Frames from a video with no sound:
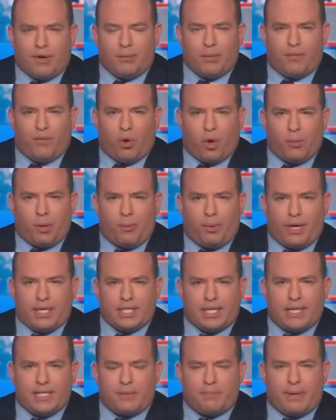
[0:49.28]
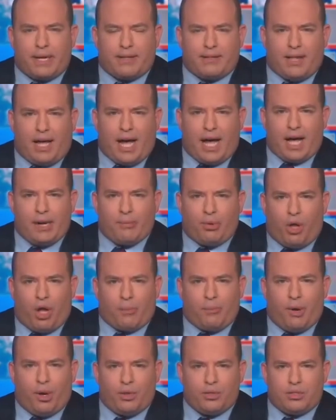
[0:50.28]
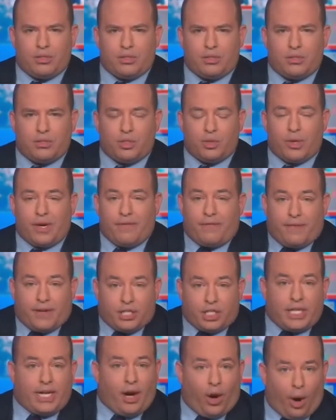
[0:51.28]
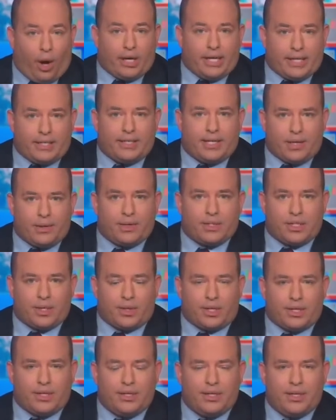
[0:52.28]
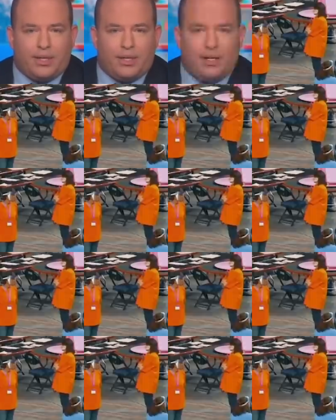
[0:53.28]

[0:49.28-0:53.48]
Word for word: From the former president's big lie blog posts to a fishy audit in Arizona,